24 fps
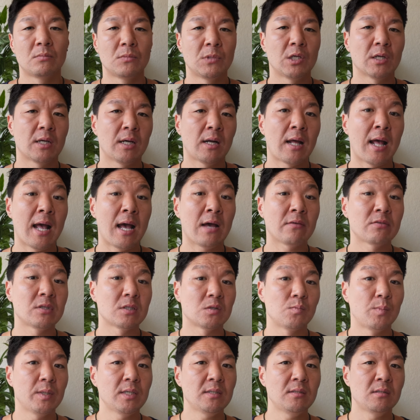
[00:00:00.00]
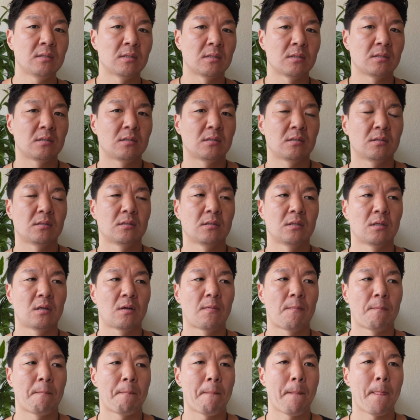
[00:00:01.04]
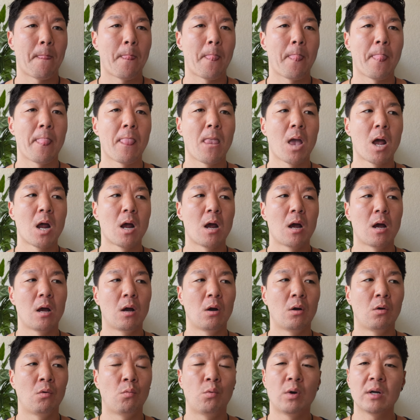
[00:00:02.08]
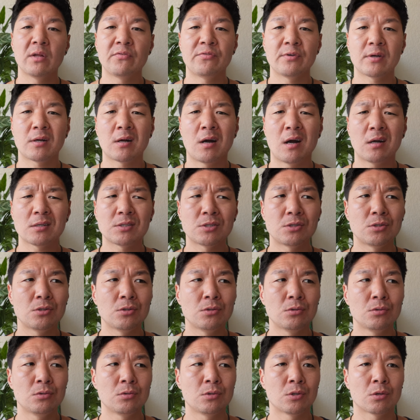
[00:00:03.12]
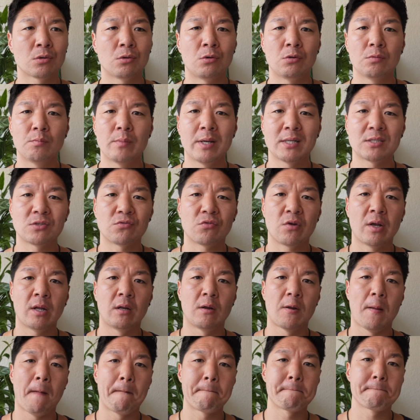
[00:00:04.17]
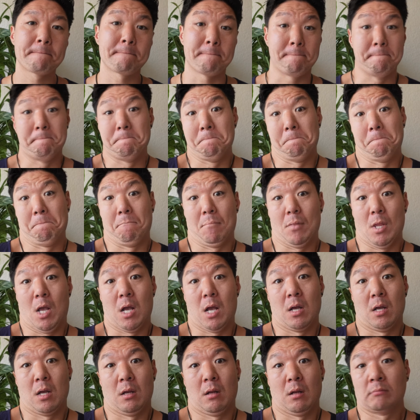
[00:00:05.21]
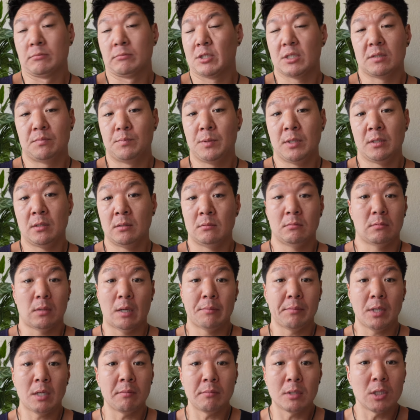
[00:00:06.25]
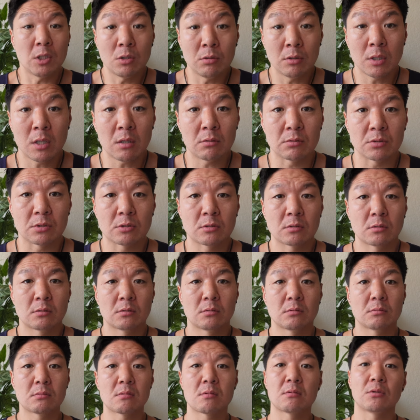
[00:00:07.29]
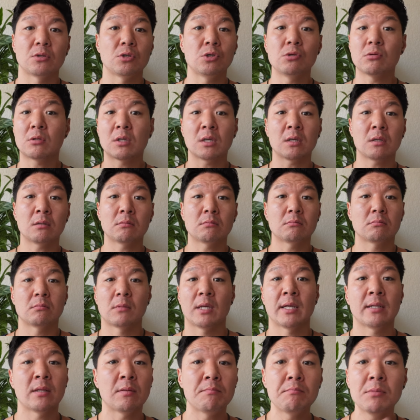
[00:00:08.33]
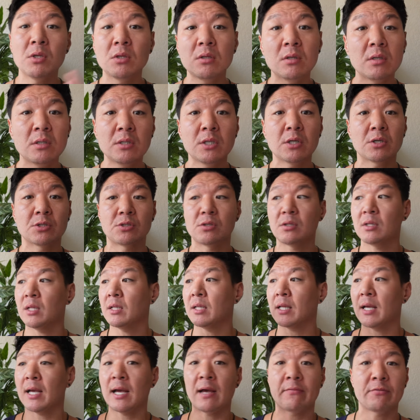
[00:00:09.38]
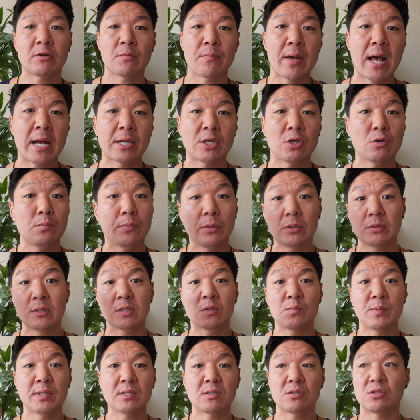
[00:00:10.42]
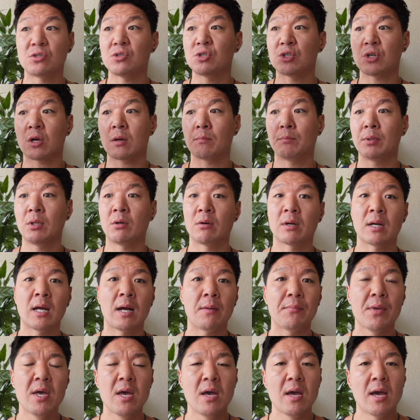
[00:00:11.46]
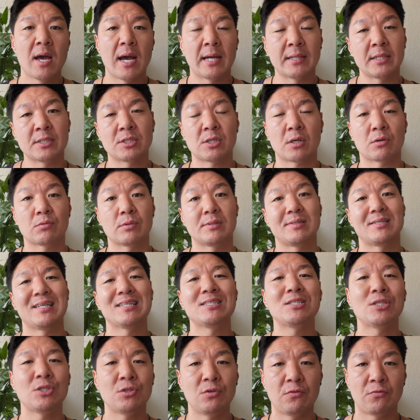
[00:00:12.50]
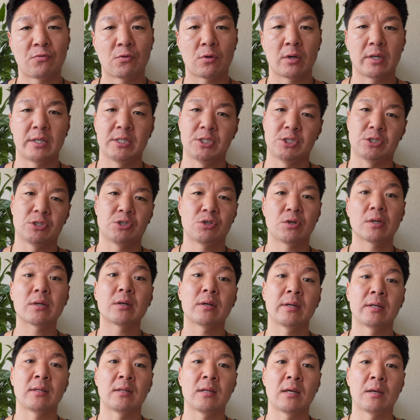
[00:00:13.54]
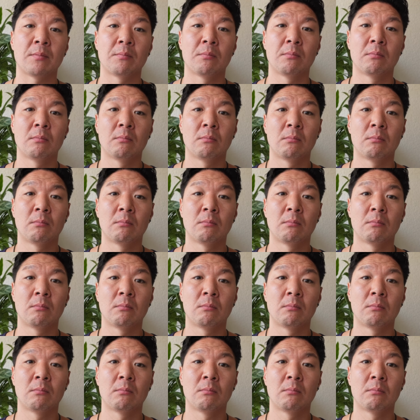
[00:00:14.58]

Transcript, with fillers: You're going to have this business. What if it costs you your old best friend? I'm just being, I mean, who knows? You could, in the million years, you think they have your back, you build this business, you start blowing up, and they start resenting you for it because you're triggering them.